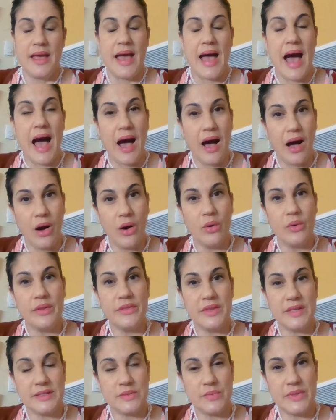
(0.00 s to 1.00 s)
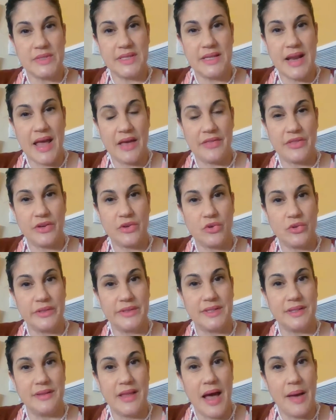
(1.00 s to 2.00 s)
how this was an ethical
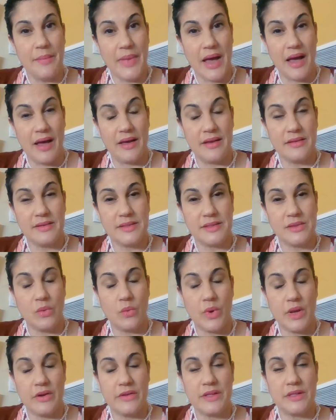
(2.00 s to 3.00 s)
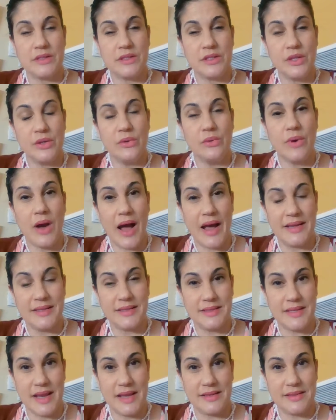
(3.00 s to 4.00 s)
dilemma, so what are the 2 high
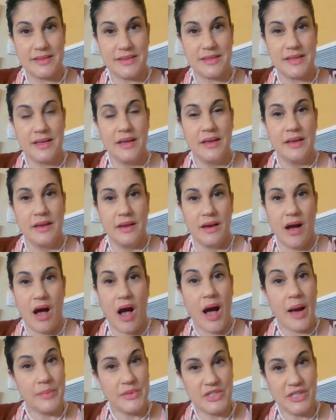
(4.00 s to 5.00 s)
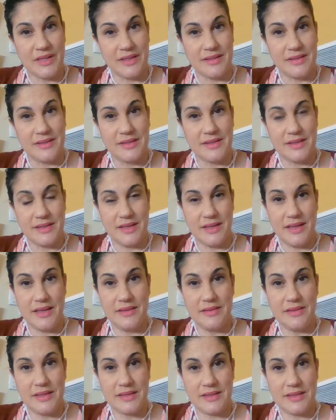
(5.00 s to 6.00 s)
stakes options
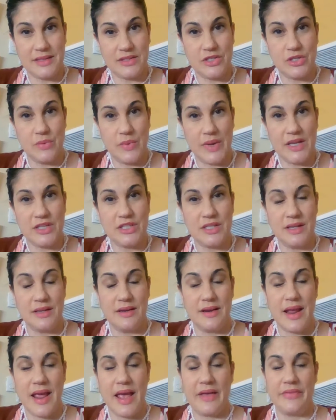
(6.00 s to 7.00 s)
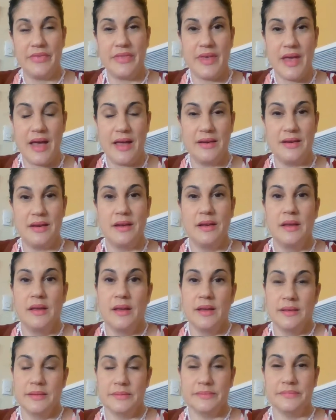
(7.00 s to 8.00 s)
in the situation, and then
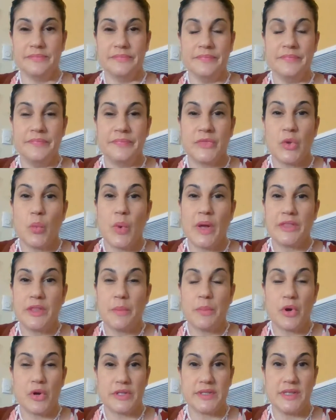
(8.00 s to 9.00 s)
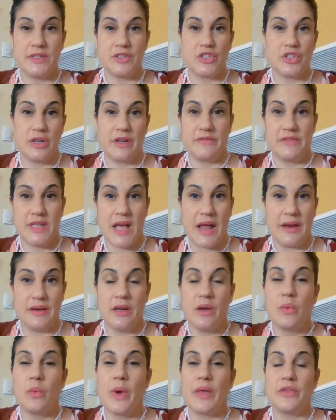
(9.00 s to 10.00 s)
what the person should have
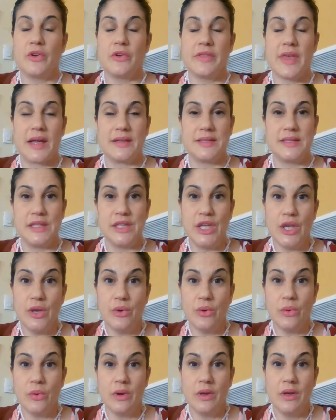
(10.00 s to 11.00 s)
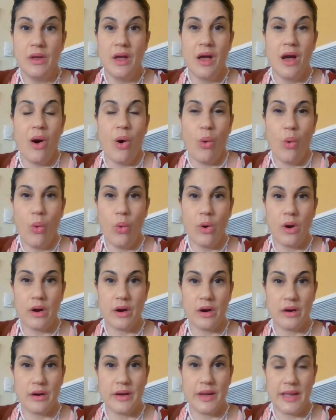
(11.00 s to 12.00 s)
done, whether that's you
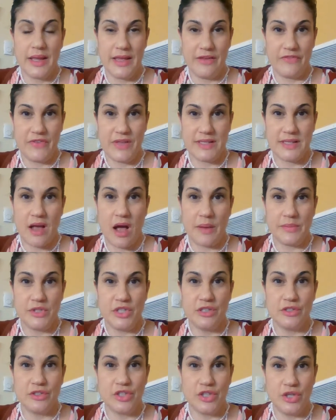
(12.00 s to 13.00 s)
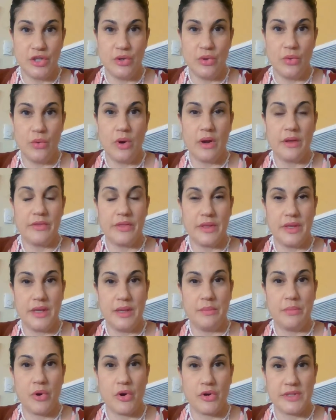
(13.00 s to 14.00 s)
or if it's option 2,
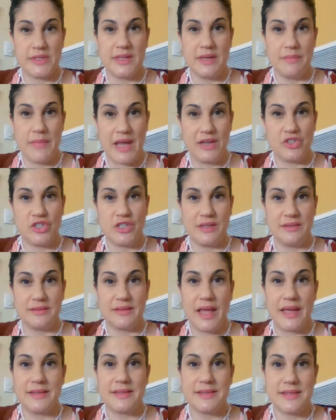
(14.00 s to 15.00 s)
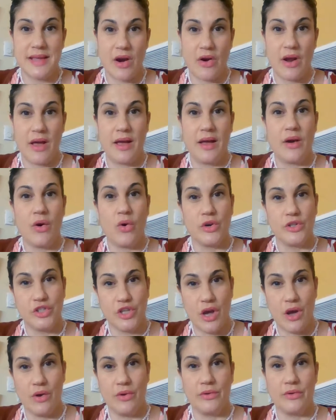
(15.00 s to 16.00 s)
the person mentioned, like Sarah or
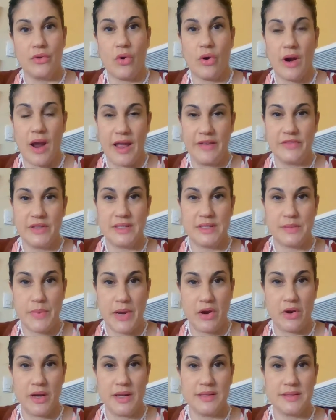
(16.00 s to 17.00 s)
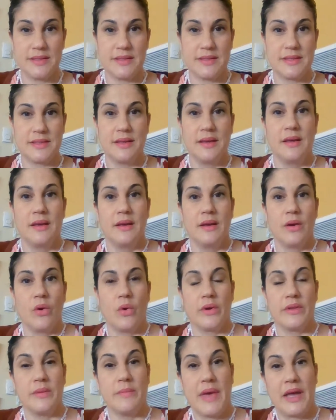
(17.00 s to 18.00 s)
Joan or Ivan's parents
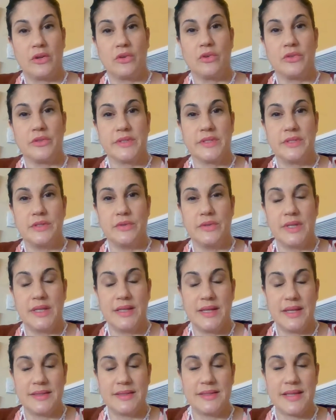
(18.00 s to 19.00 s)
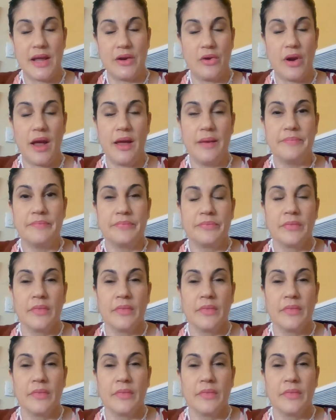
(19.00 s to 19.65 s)
or the medical student, etc.